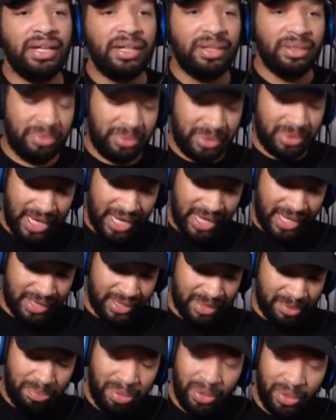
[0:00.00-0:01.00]
We had the
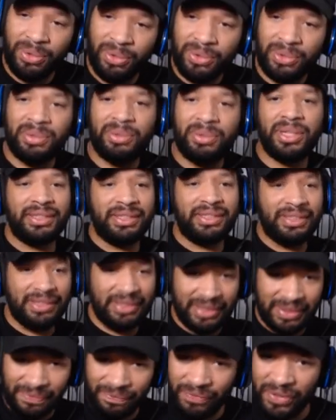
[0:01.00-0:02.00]
poll questions, the
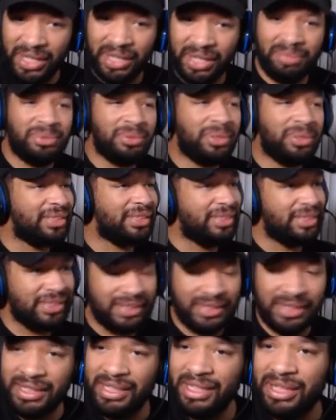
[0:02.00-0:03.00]
fan questions, the
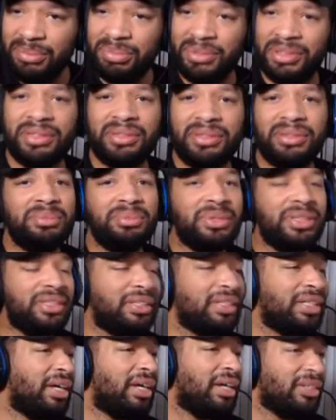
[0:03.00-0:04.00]
clips of the week,
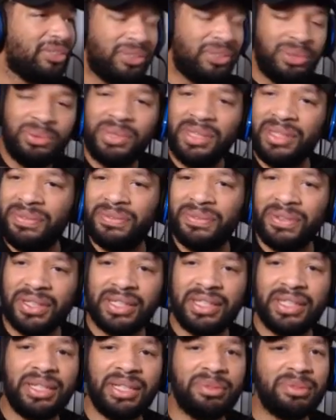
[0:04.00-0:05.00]
2 different
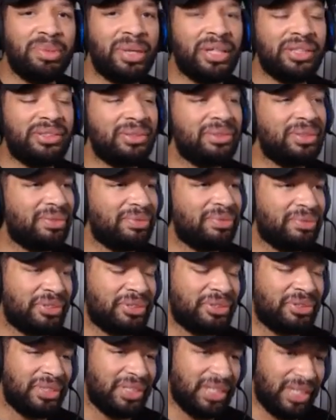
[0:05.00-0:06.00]
clips by 2 different
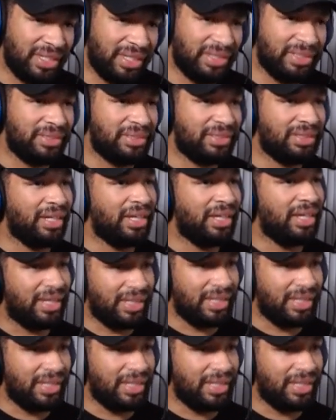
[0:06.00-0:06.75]
creators and